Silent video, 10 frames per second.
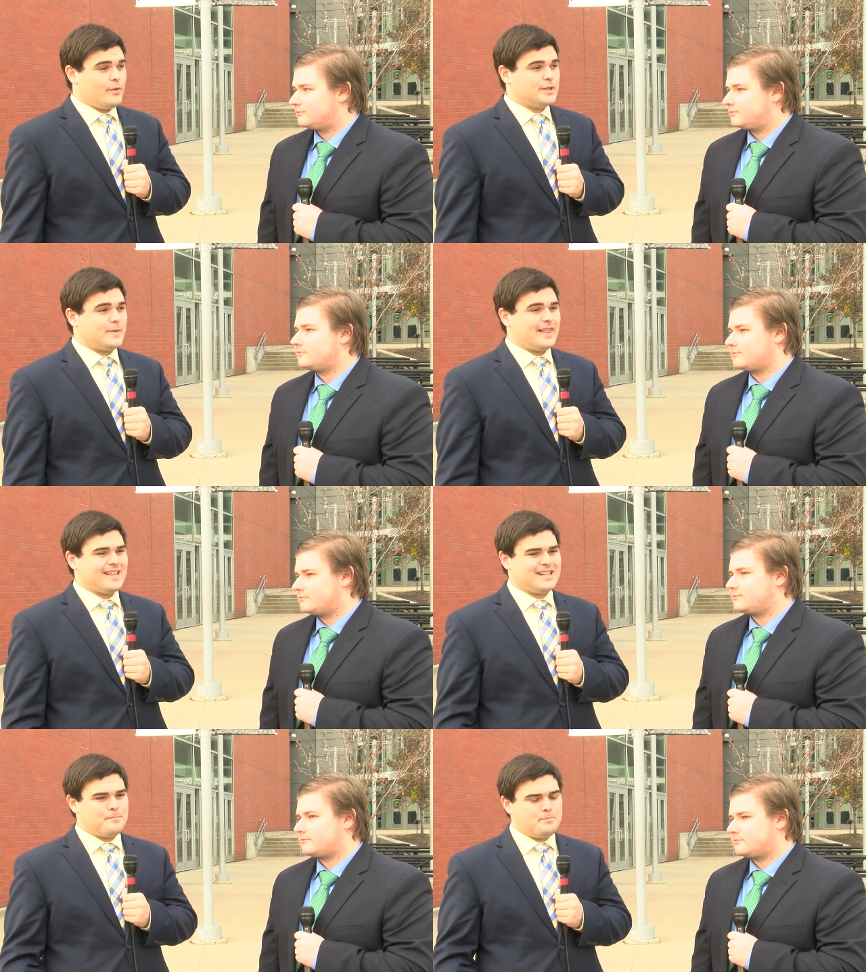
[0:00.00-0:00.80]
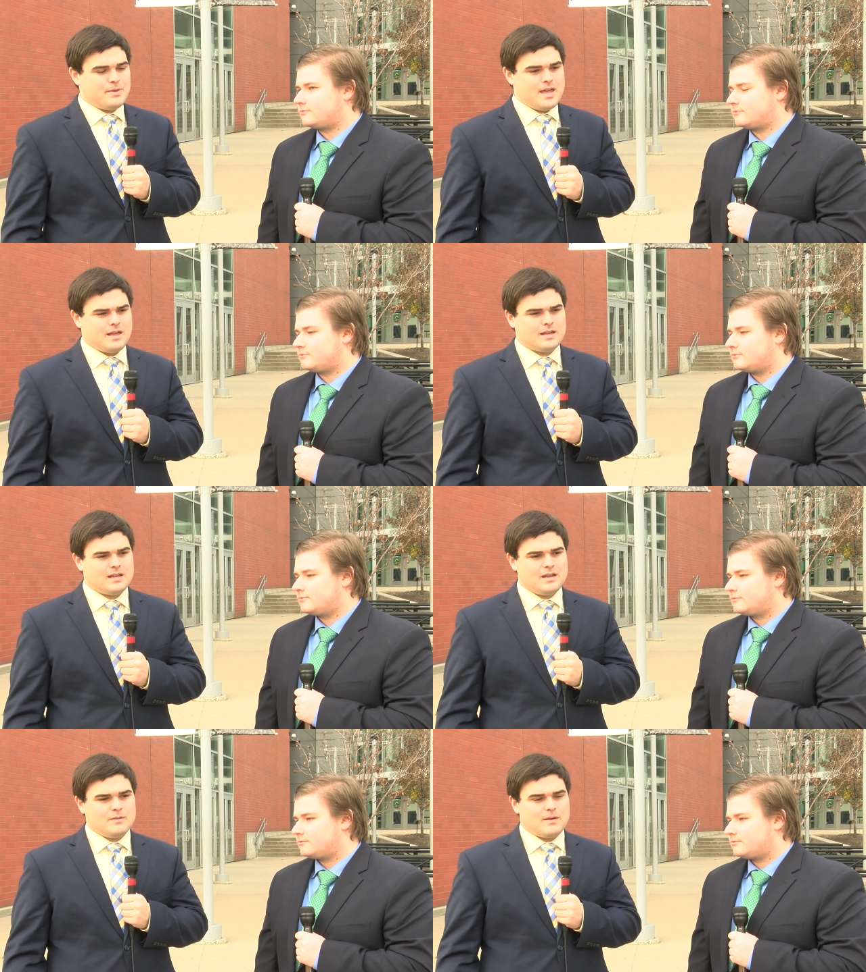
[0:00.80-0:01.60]
Speaker 1: points, but I think the big,
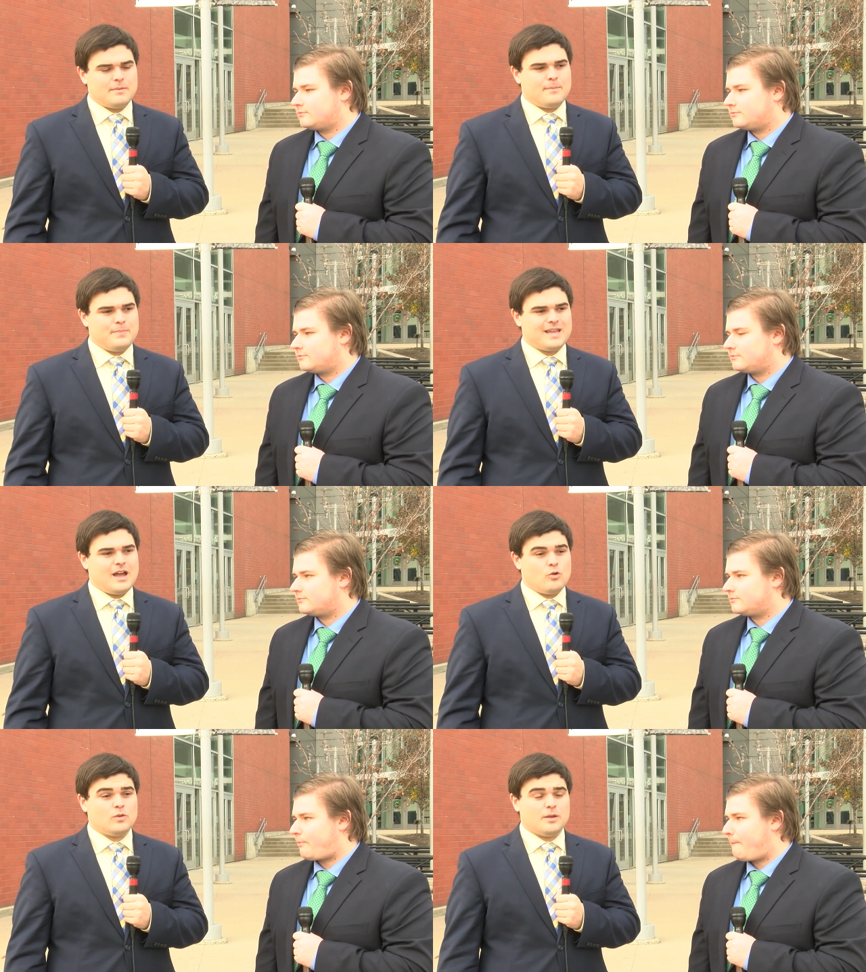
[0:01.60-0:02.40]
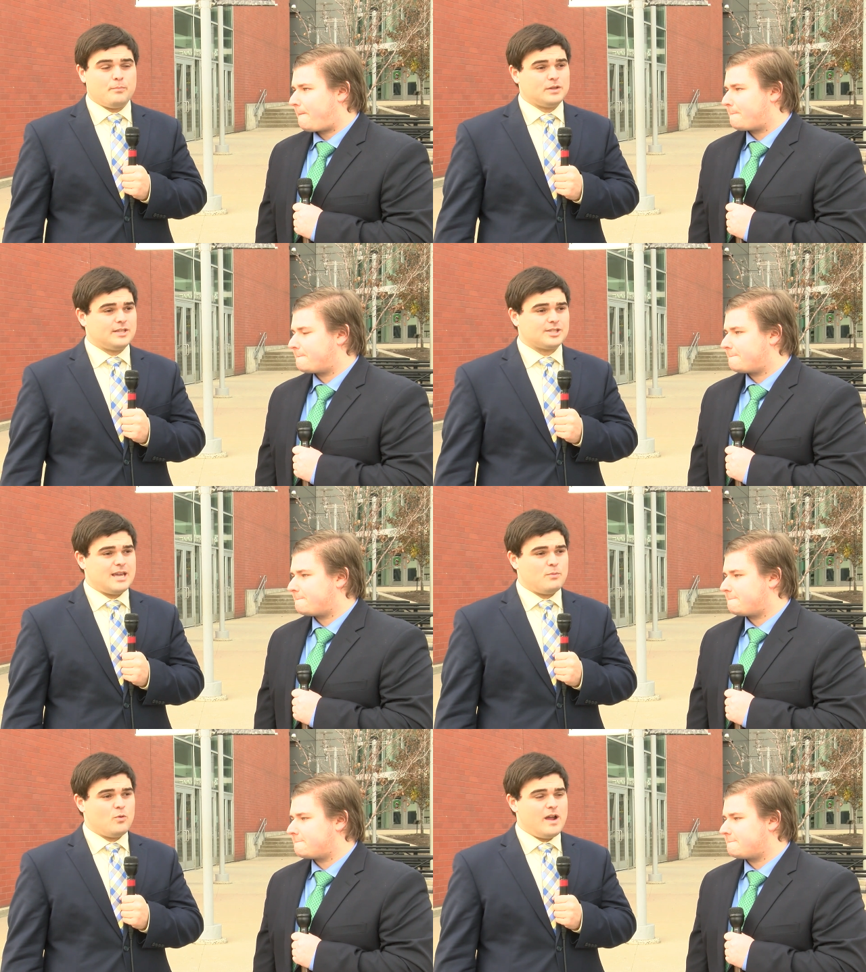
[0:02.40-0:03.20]
probably the big guy who really put this
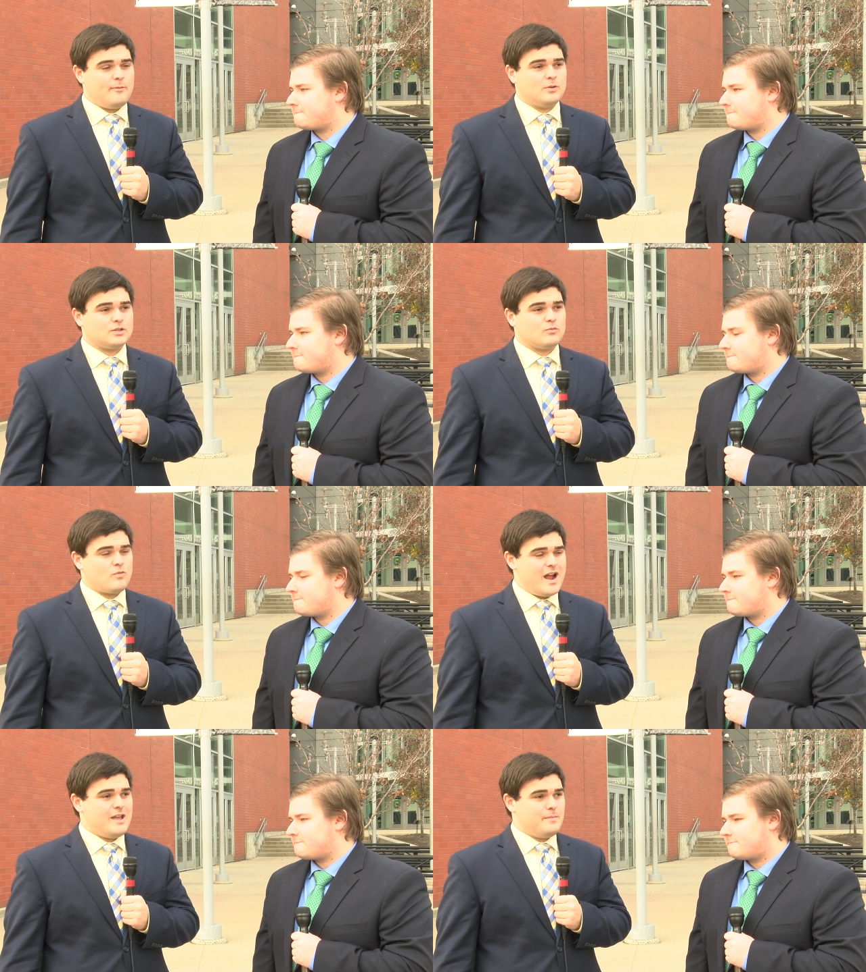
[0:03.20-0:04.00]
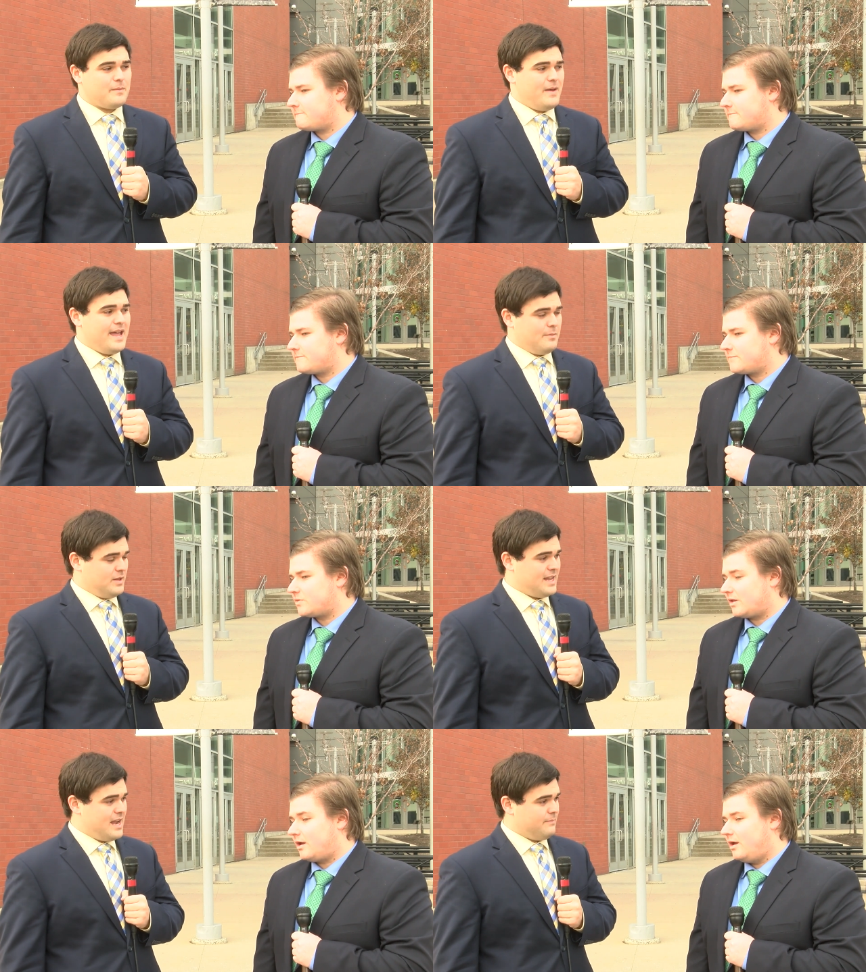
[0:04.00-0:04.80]
game away was Ryan McMahon
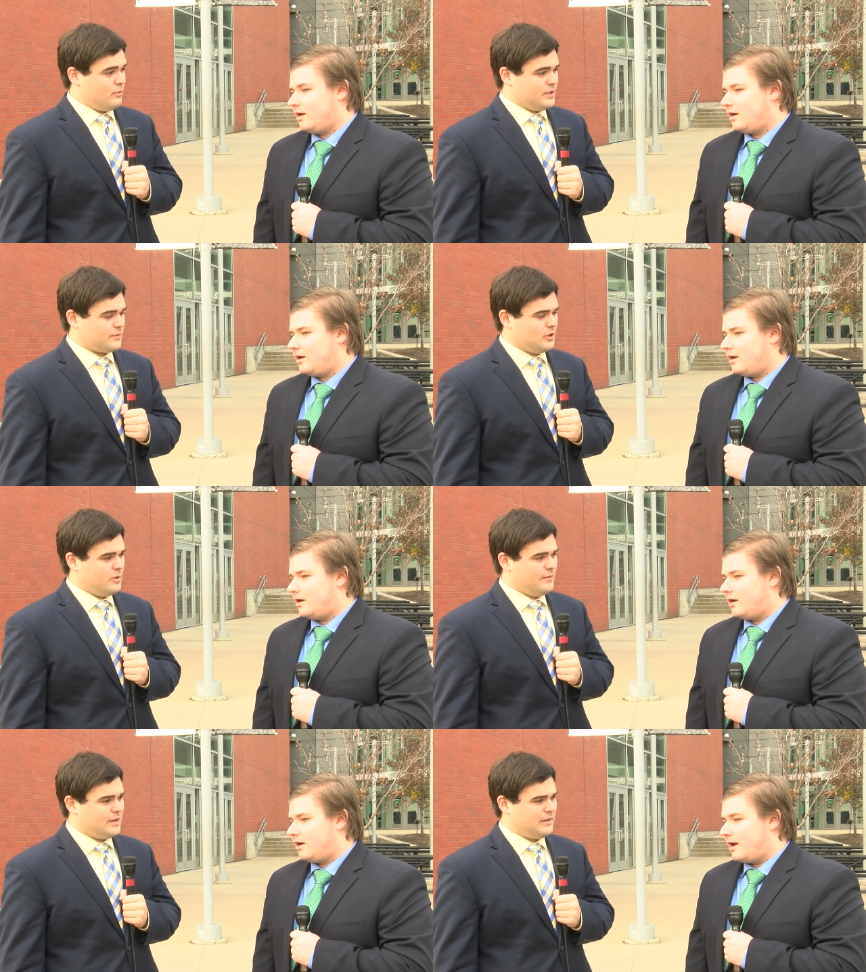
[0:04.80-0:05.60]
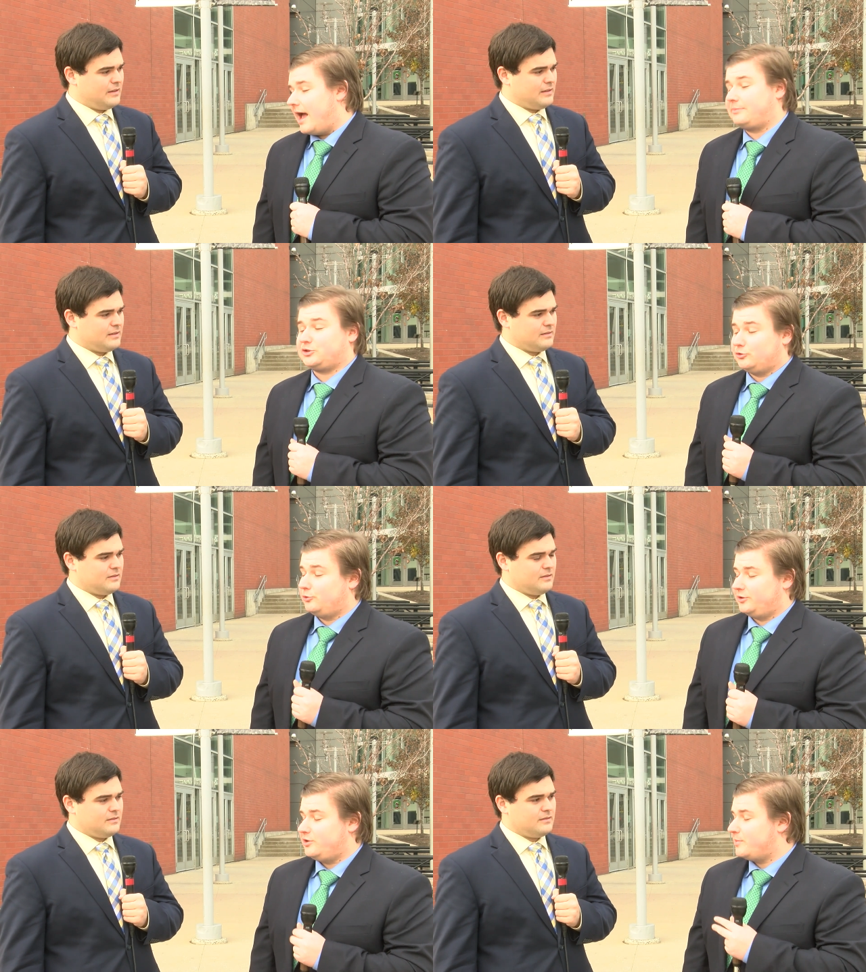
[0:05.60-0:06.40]
with nine points for Louisville.
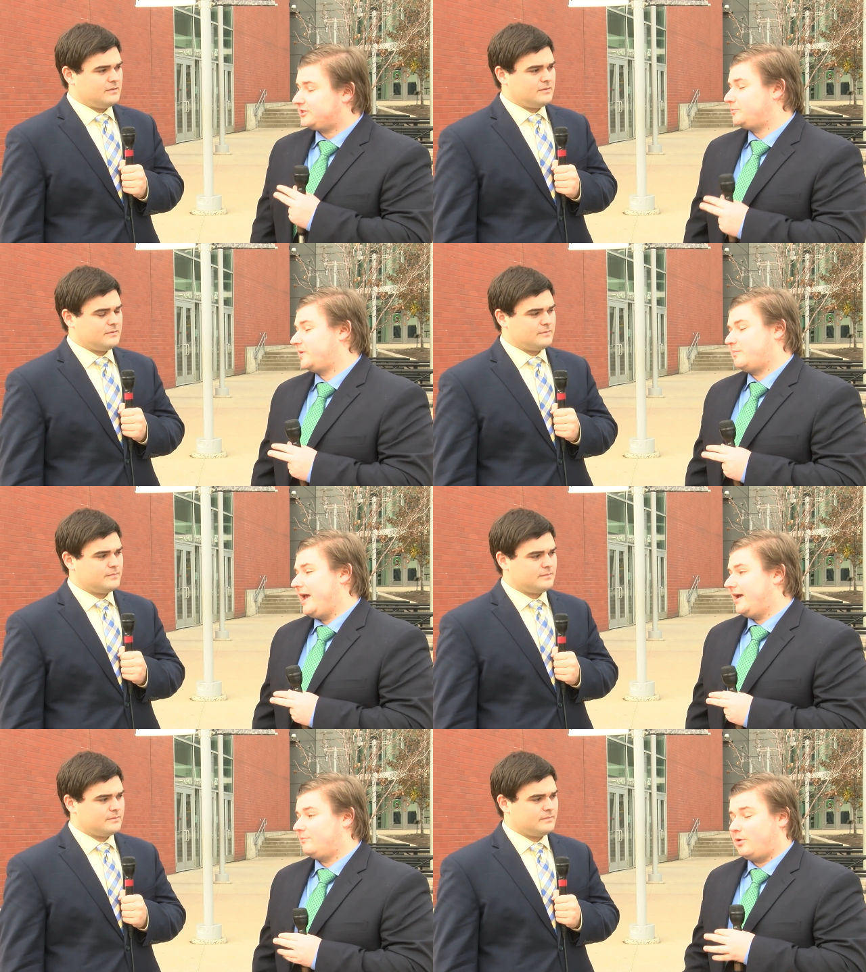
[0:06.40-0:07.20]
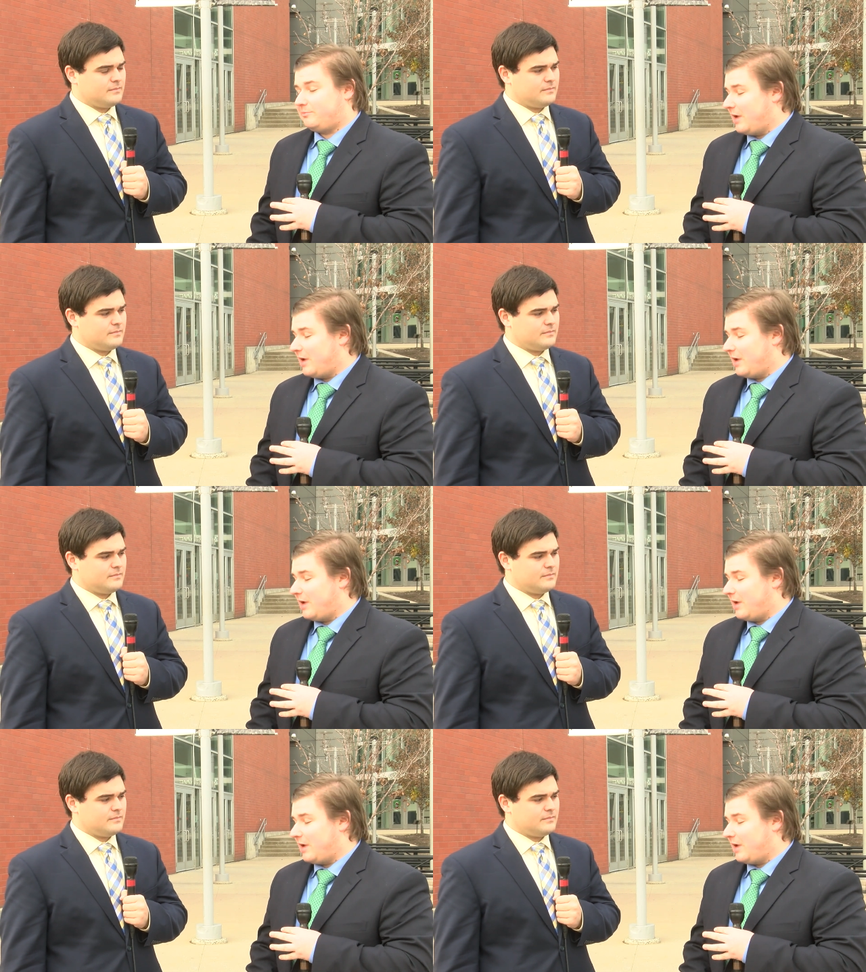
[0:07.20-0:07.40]
Speaker 2: Absolutely. You mentioned McMahon, but